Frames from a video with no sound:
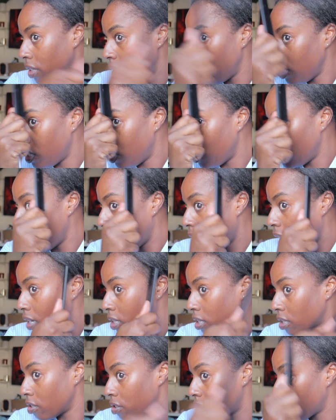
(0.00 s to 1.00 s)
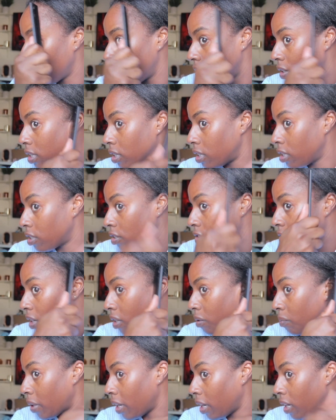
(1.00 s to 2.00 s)
need any edge control. I just
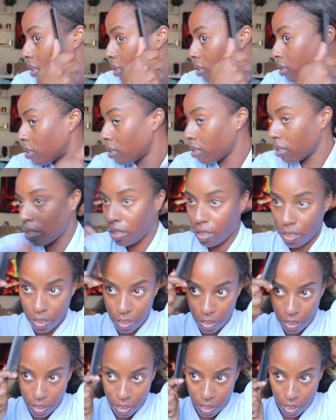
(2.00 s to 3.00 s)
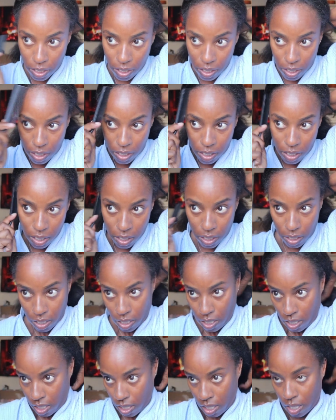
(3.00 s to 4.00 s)
straighten my edges.
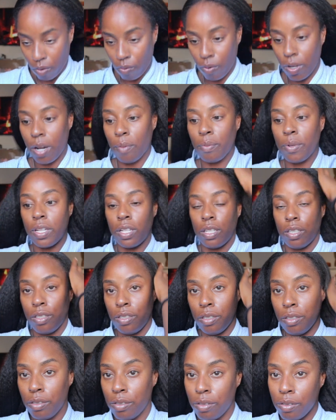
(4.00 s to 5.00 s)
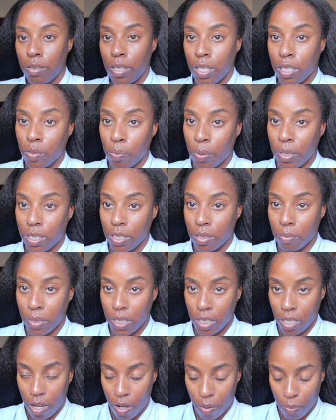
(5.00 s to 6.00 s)
And what I'm gonna do is put some
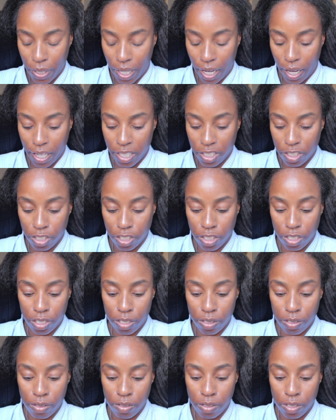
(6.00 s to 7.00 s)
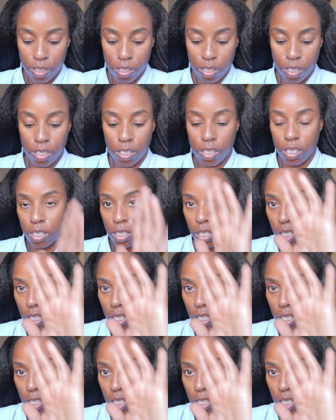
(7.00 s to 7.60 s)
serum on the edges too, just a